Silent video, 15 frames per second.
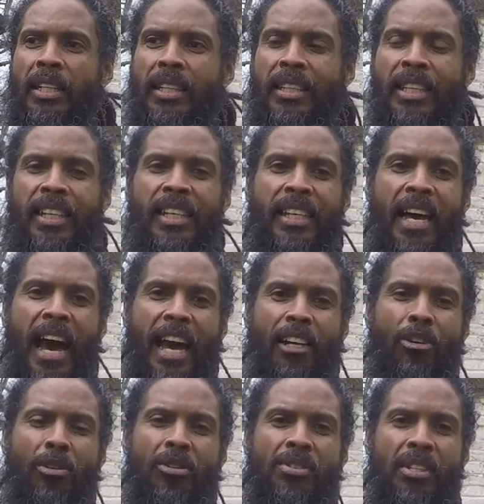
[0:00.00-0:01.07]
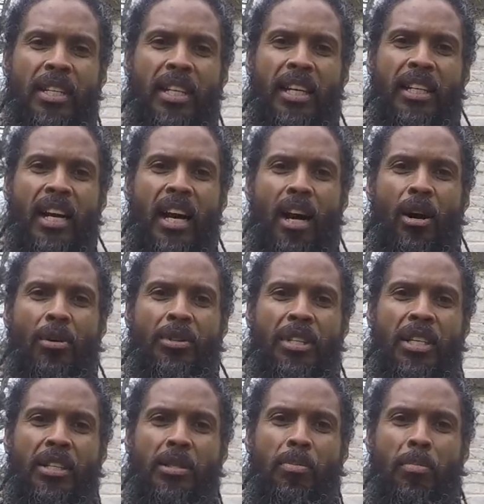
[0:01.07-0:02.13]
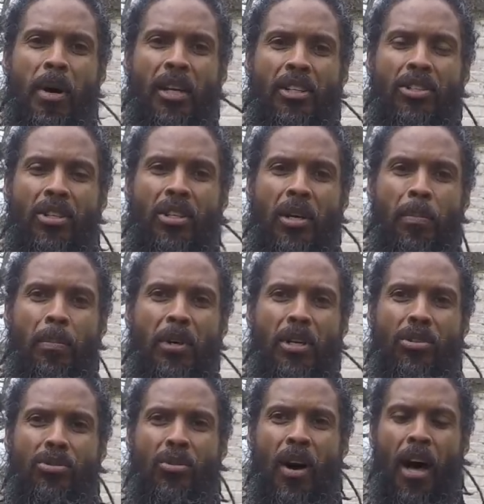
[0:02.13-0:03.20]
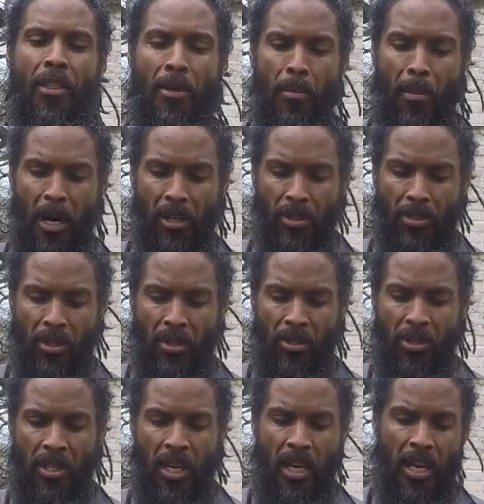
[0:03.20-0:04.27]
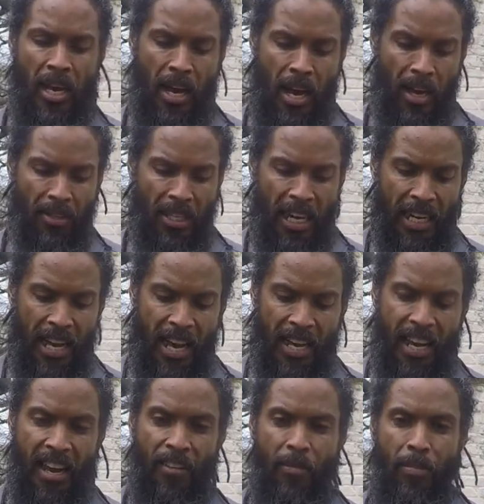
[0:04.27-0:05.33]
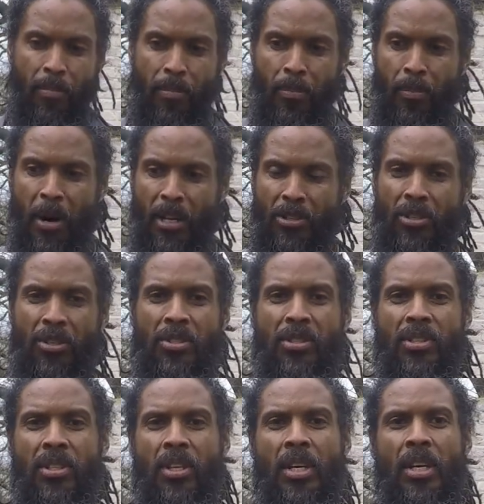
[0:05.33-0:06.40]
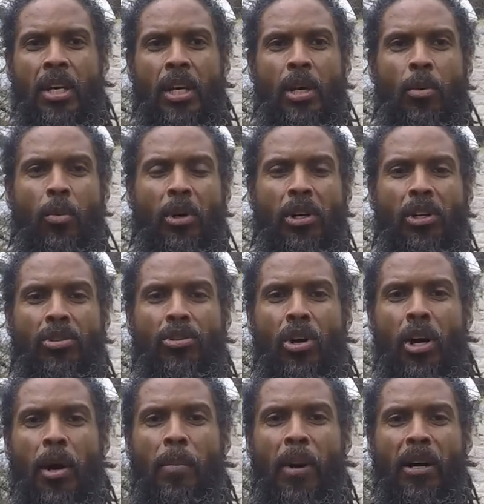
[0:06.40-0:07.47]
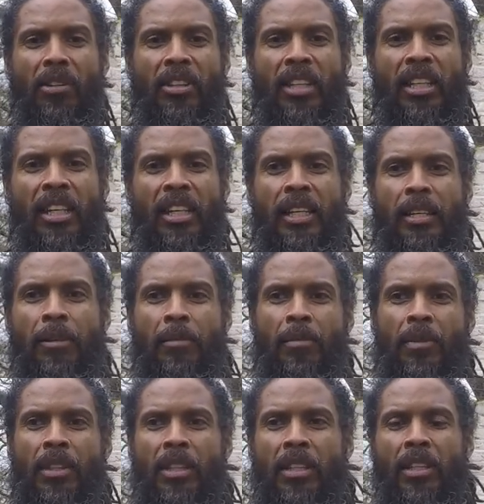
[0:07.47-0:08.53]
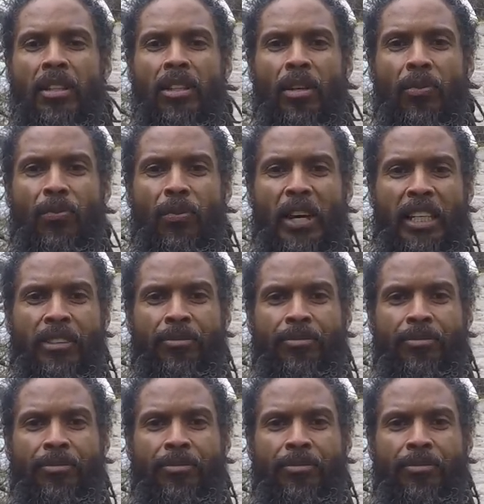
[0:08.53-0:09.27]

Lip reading: the accuracy and how this monitor compares to other monitors that I have purchased. We're going to talk about the fit